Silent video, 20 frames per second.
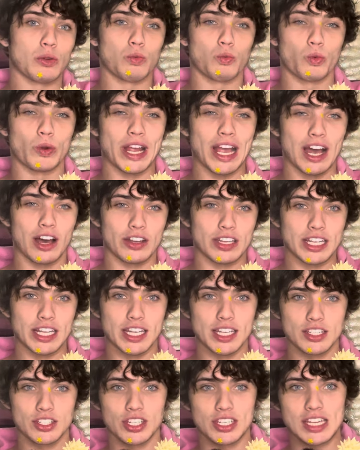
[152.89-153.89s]
reality
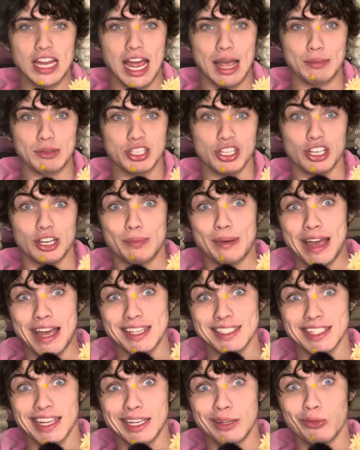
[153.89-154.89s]
is the time is going to
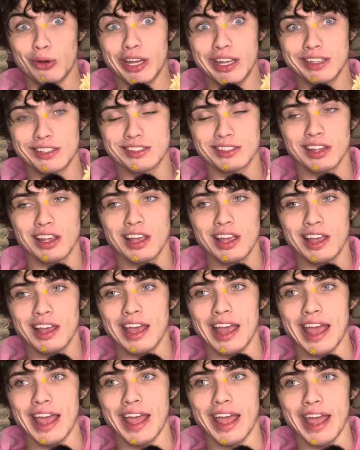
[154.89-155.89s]
pass anyways
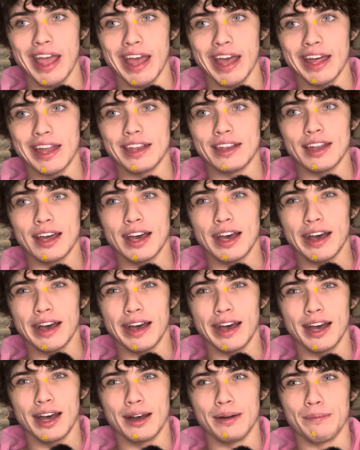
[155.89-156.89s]
and
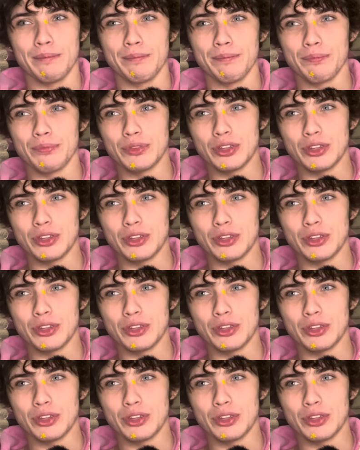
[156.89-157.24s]
um,